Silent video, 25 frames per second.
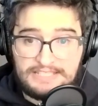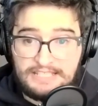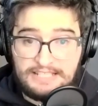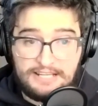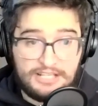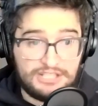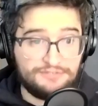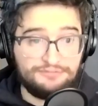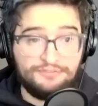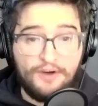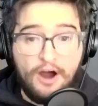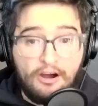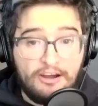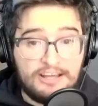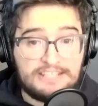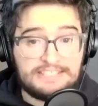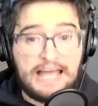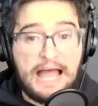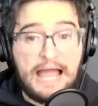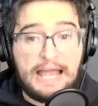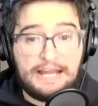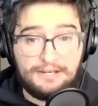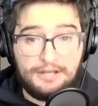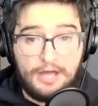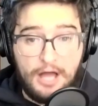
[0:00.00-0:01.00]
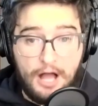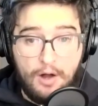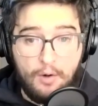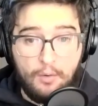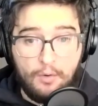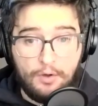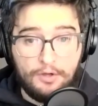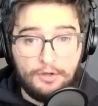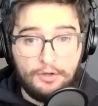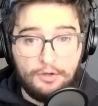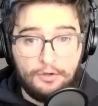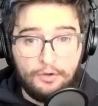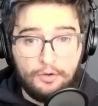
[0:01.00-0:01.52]
And as far as I know,
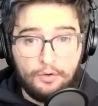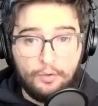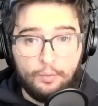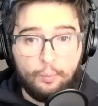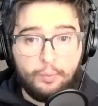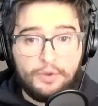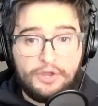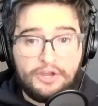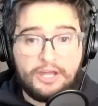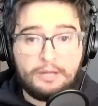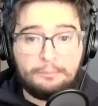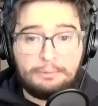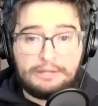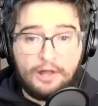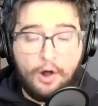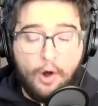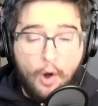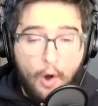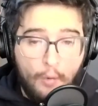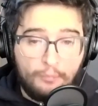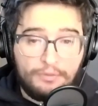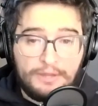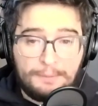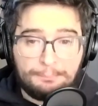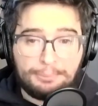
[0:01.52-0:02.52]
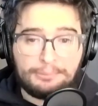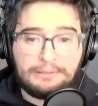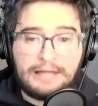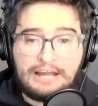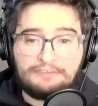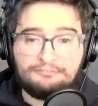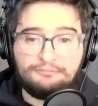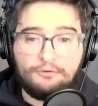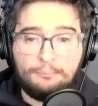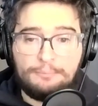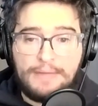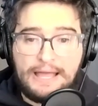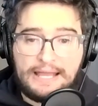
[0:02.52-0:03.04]
we are going to be the only
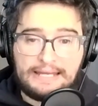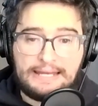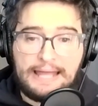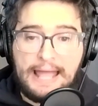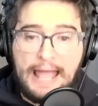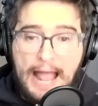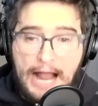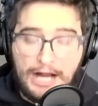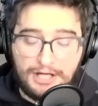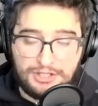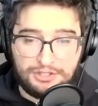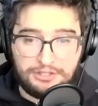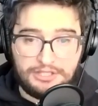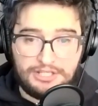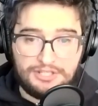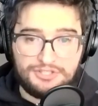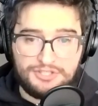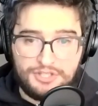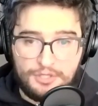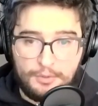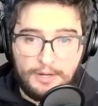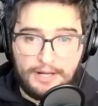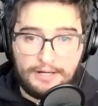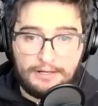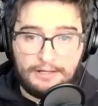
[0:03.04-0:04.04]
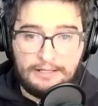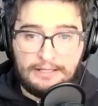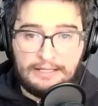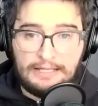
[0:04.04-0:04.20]
platform that can actually do it.